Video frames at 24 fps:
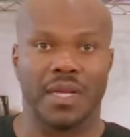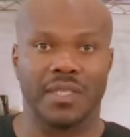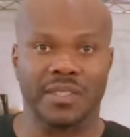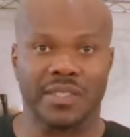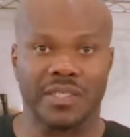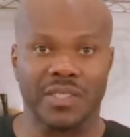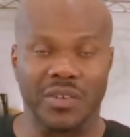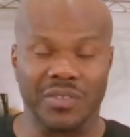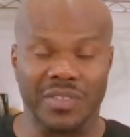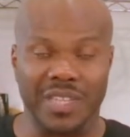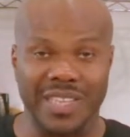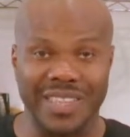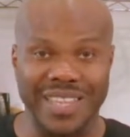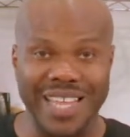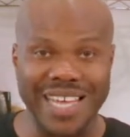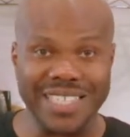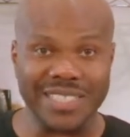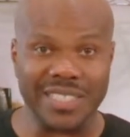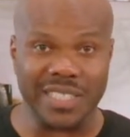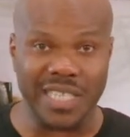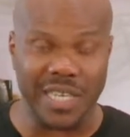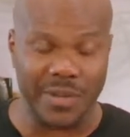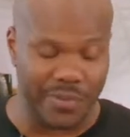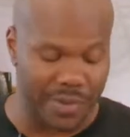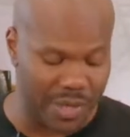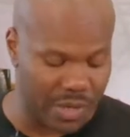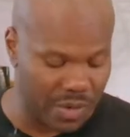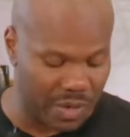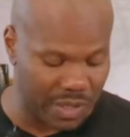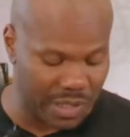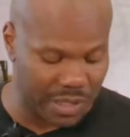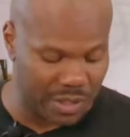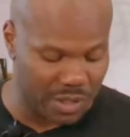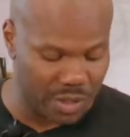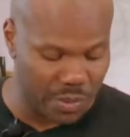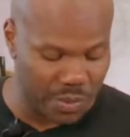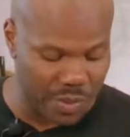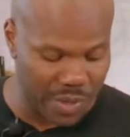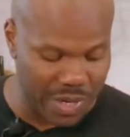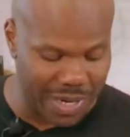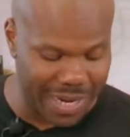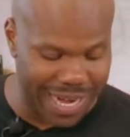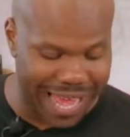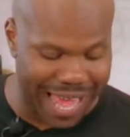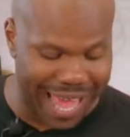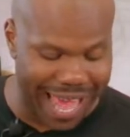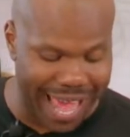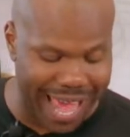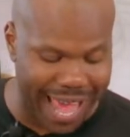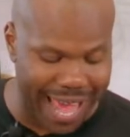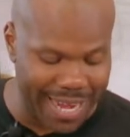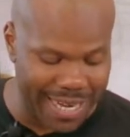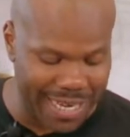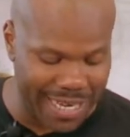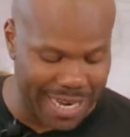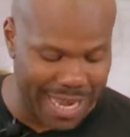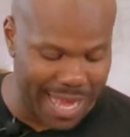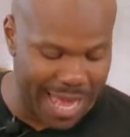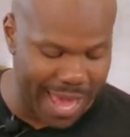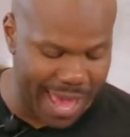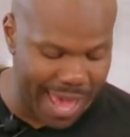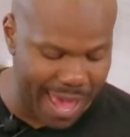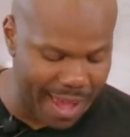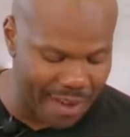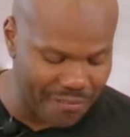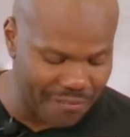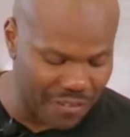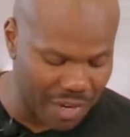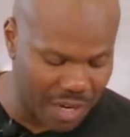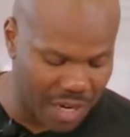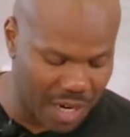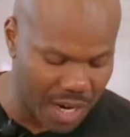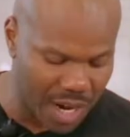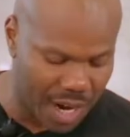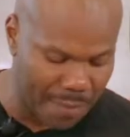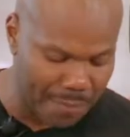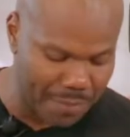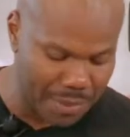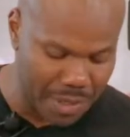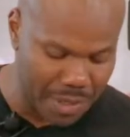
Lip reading: So the next thing we're going to do, we're going to add a 1/2 cup